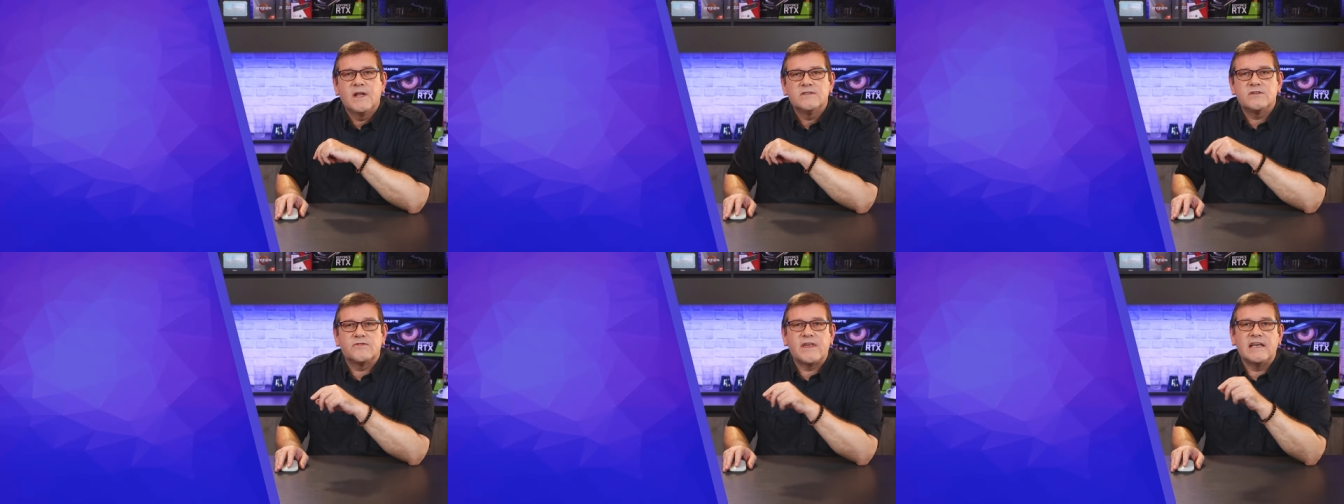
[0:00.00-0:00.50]

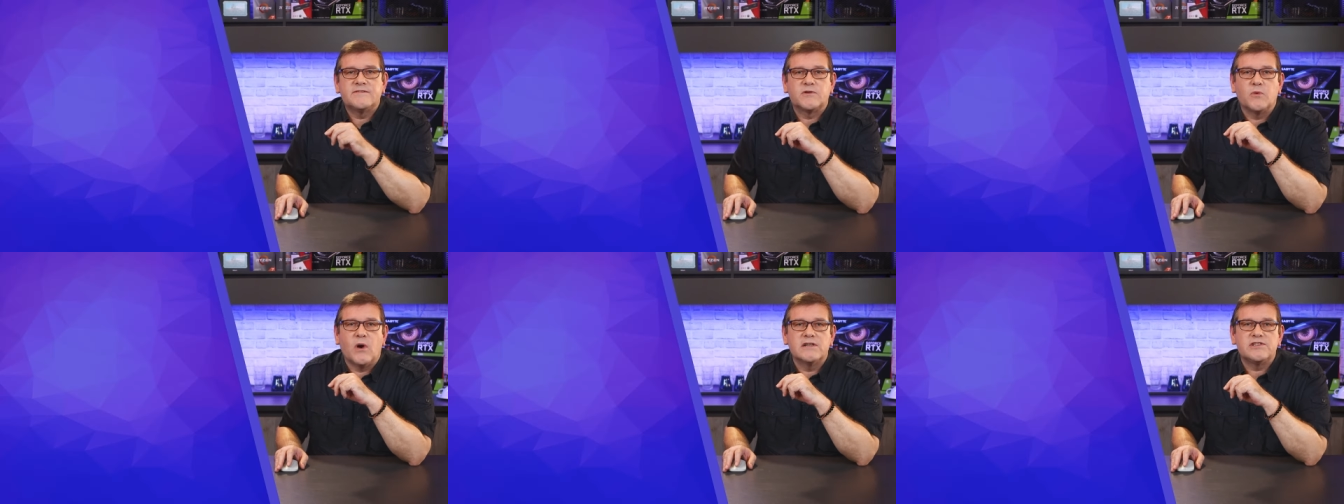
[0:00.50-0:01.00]
So thanks
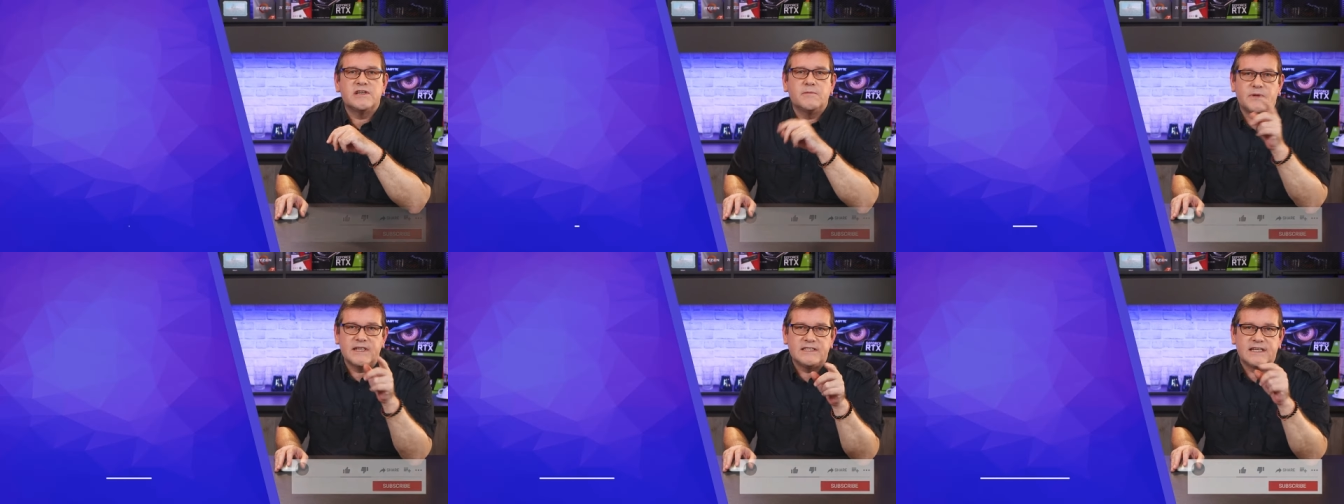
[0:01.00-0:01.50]
for watching.
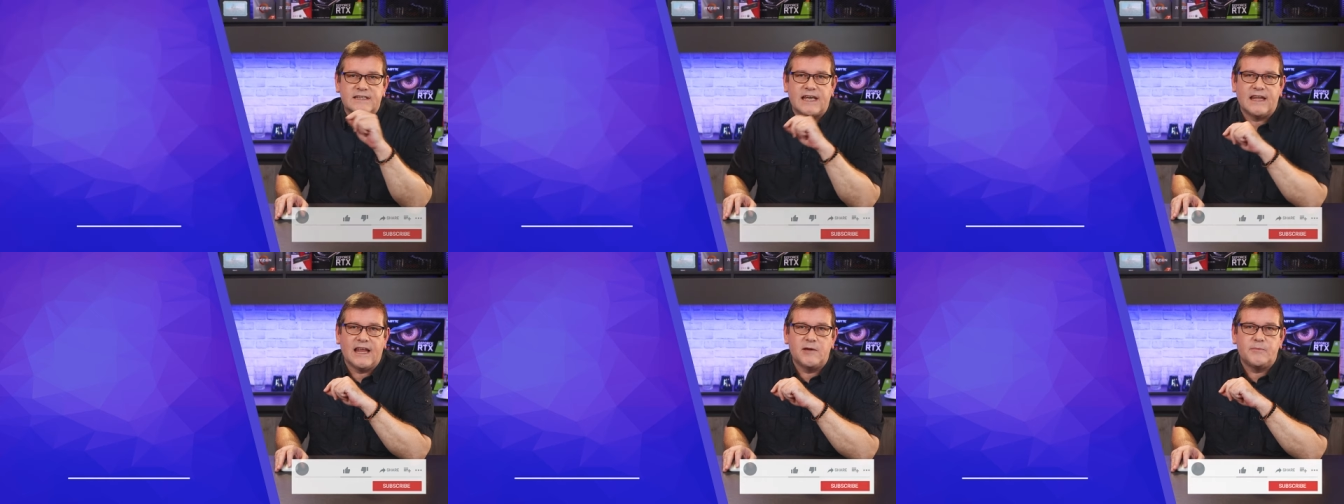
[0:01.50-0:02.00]
Please hit
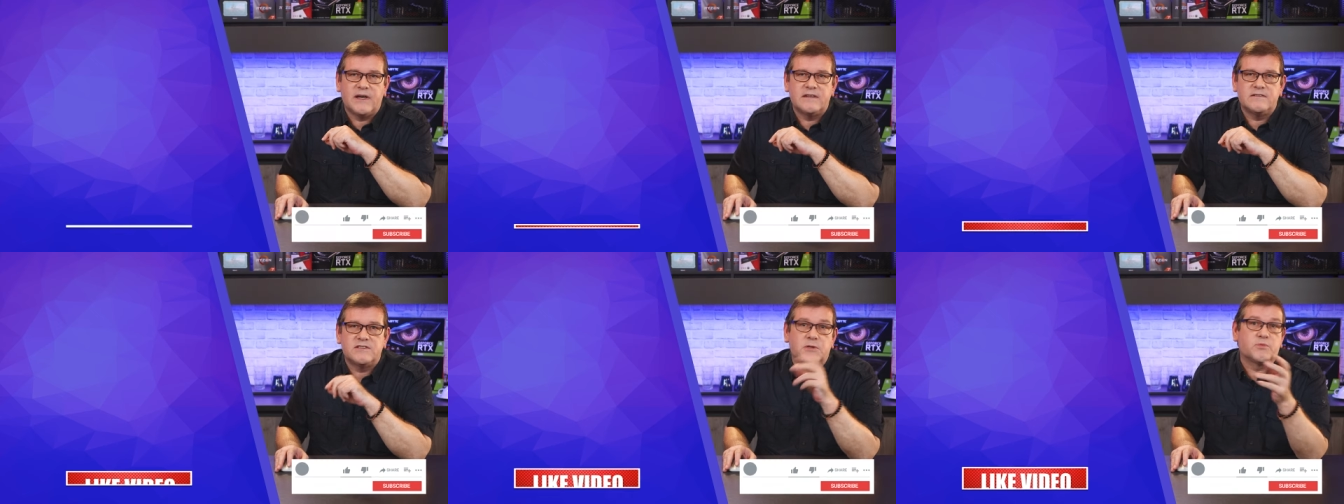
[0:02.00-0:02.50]
that like
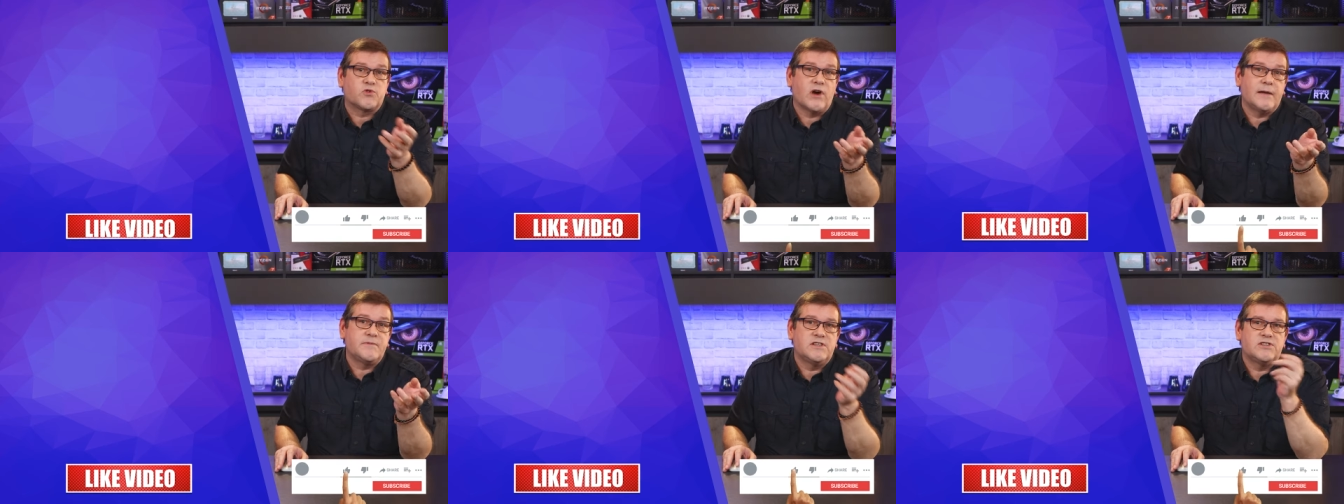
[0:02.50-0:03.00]
button,
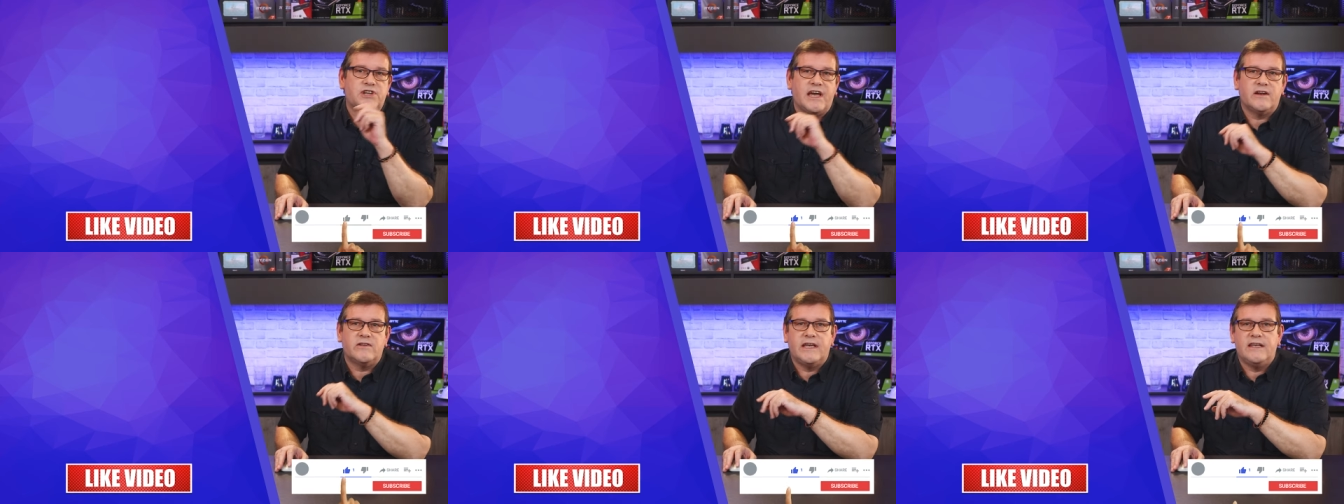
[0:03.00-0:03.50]
subscribe to the
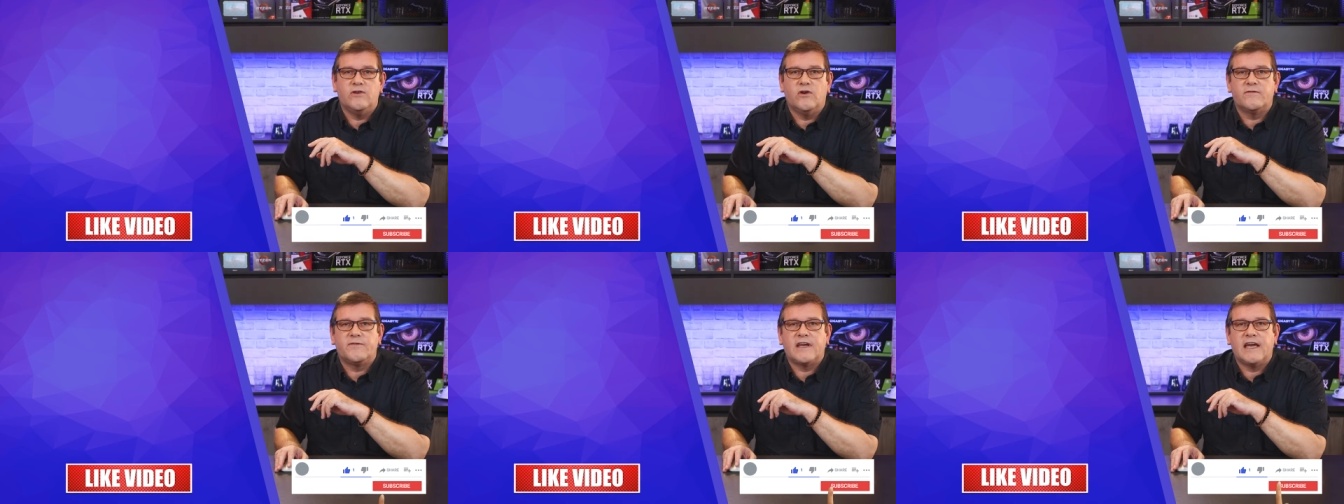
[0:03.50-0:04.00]
channel, hit
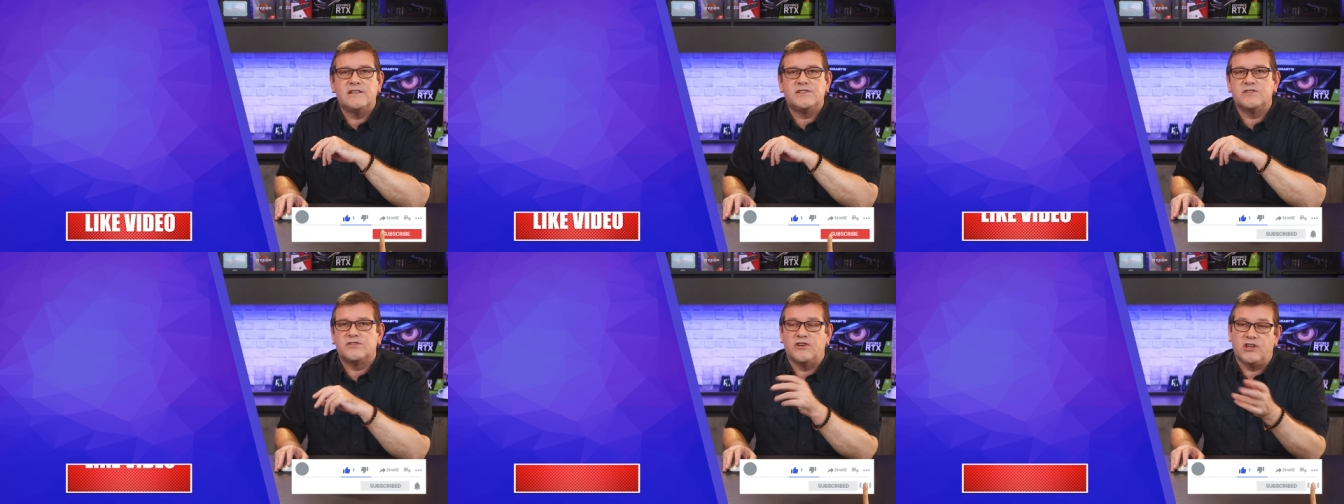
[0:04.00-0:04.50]

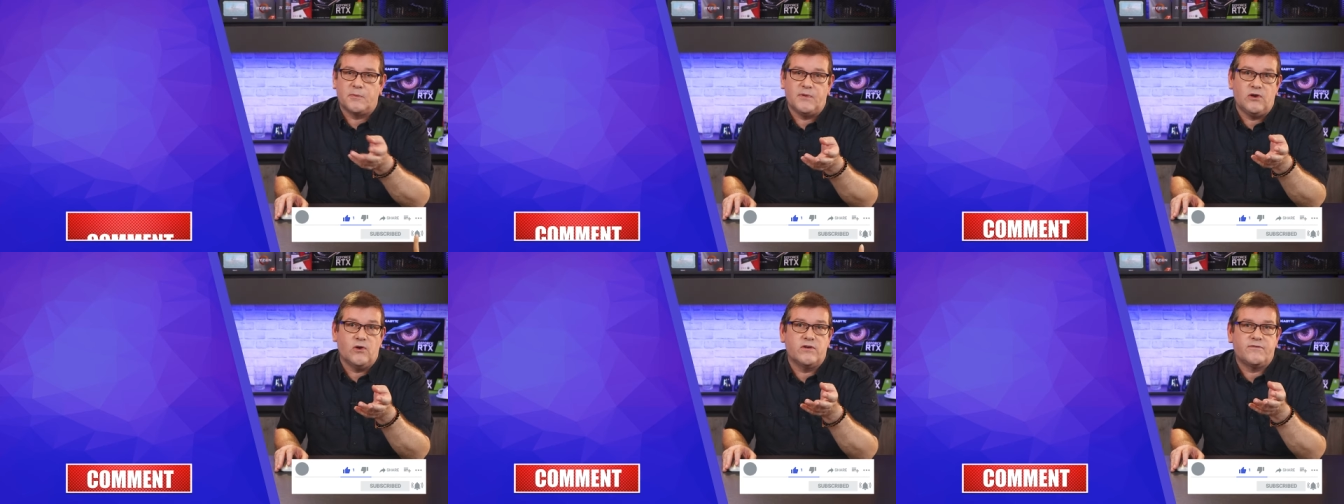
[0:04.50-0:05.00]
notifications so you can
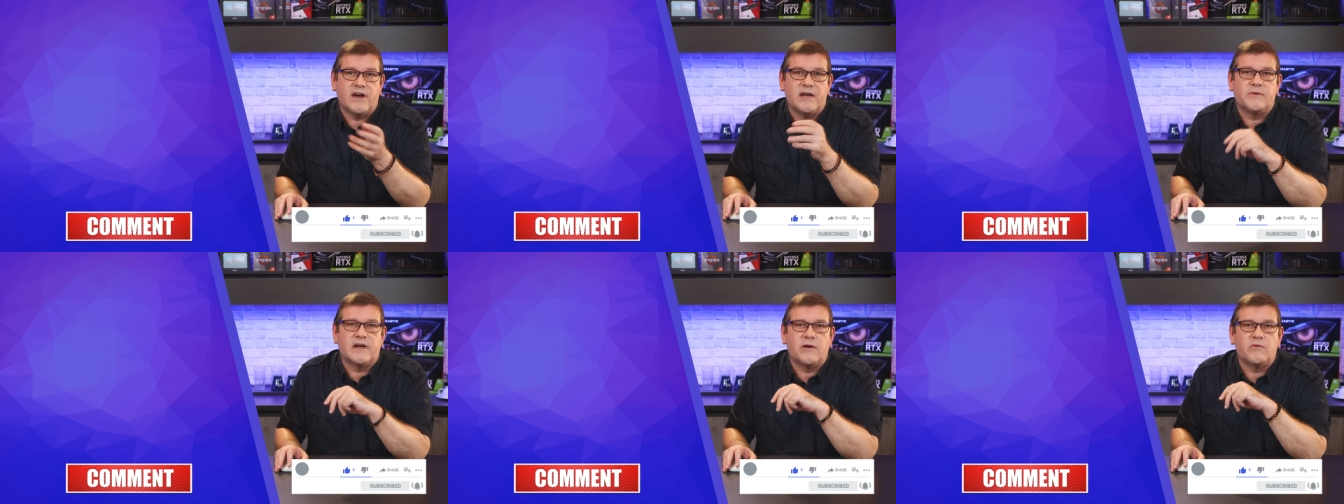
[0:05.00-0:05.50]
be
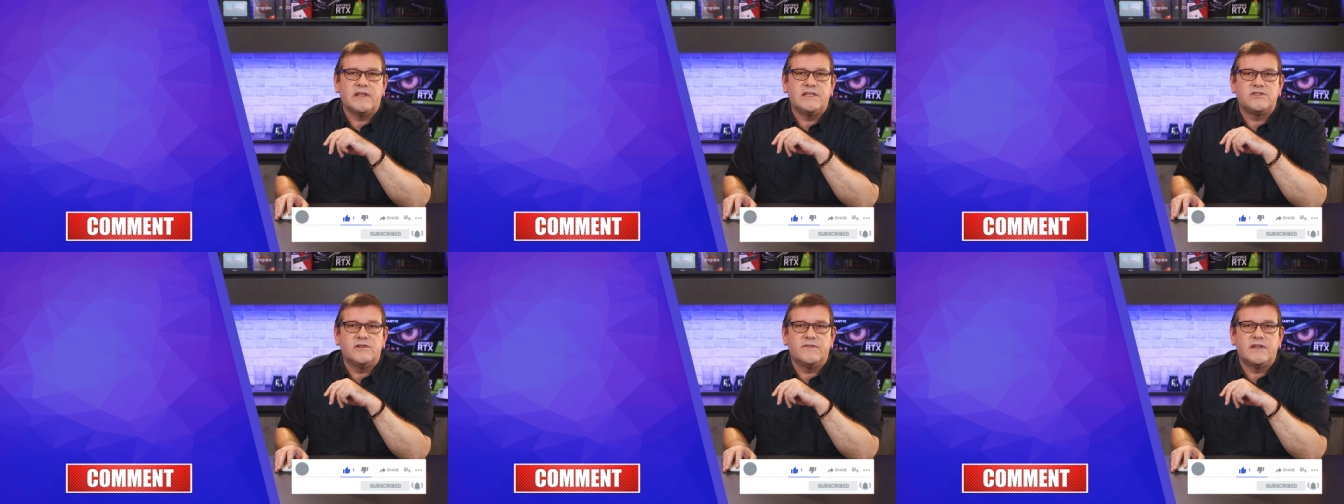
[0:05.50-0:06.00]
notified when I
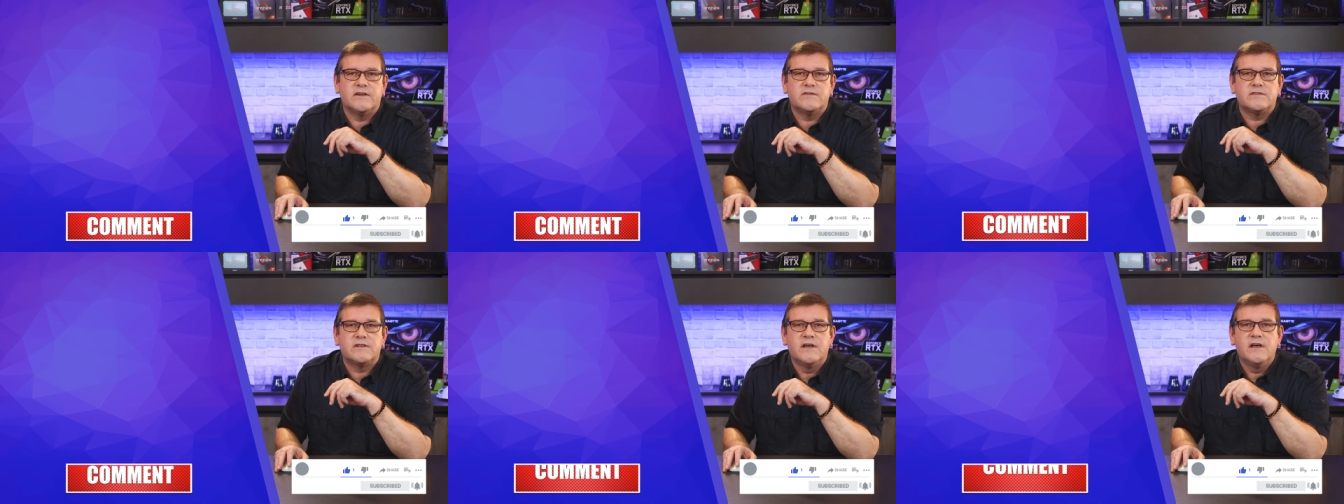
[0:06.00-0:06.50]
release new
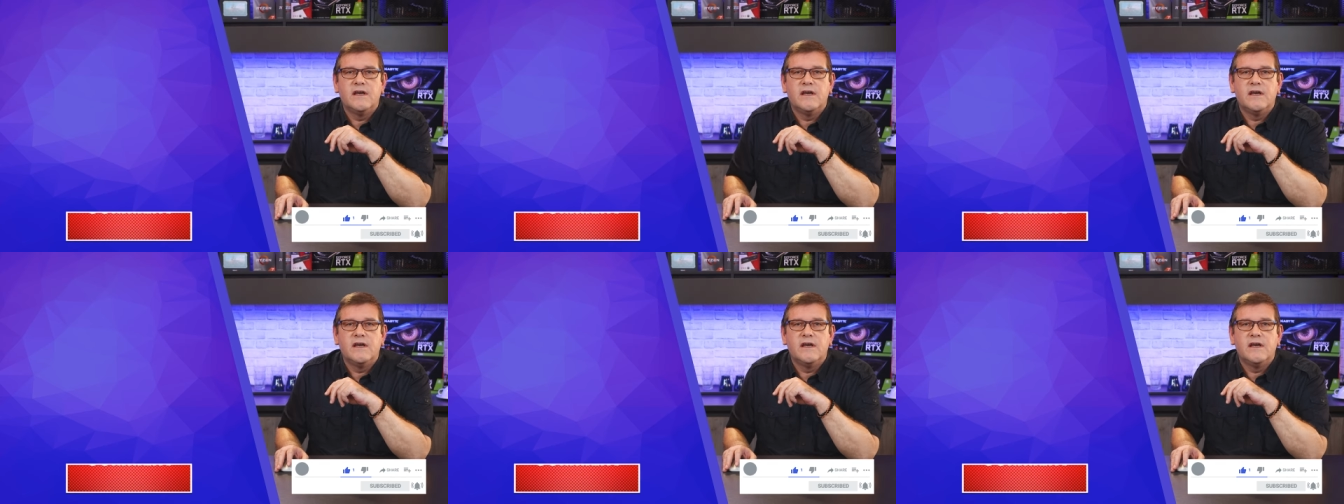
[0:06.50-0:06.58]
videos.